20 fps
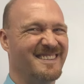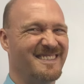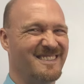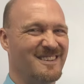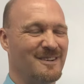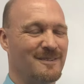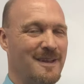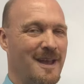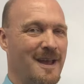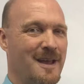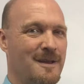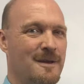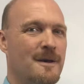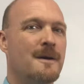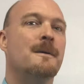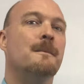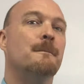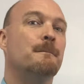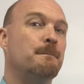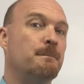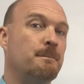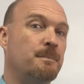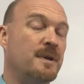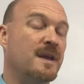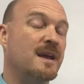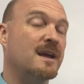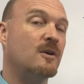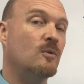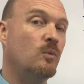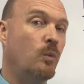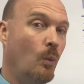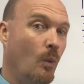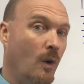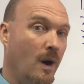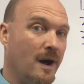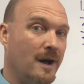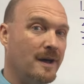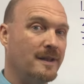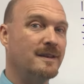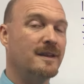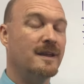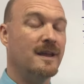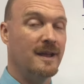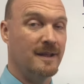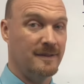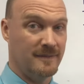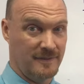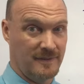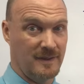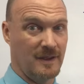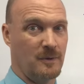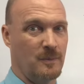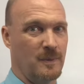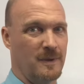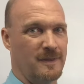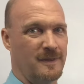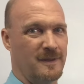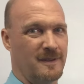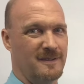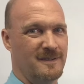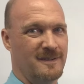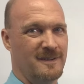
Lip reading: Okay? Pick one and stick with it.